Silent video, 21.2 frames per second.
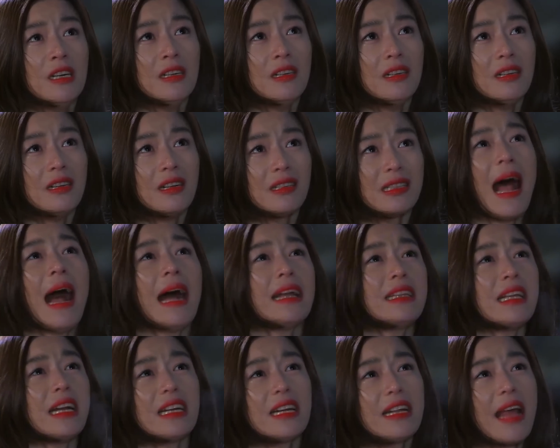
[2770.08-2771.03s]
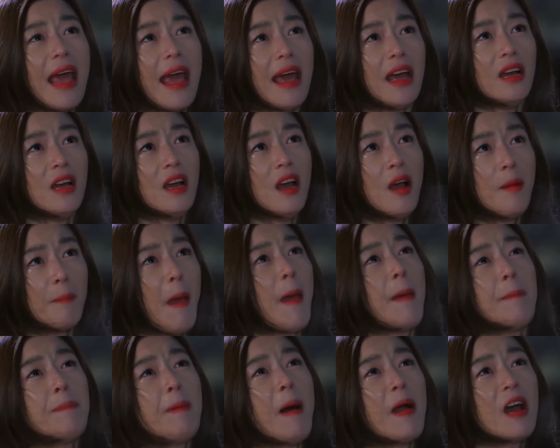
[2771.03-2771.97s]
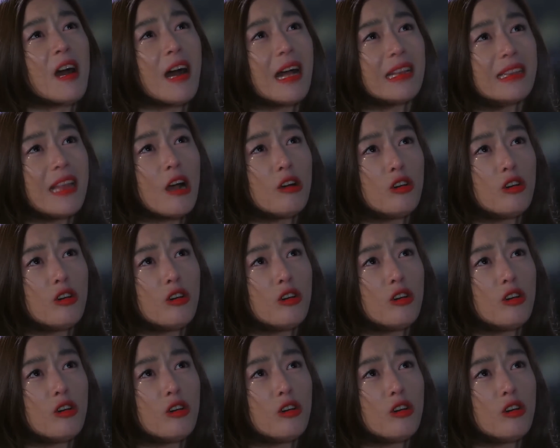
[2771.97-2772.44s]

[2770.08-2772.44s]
an alien. To make sure, she kept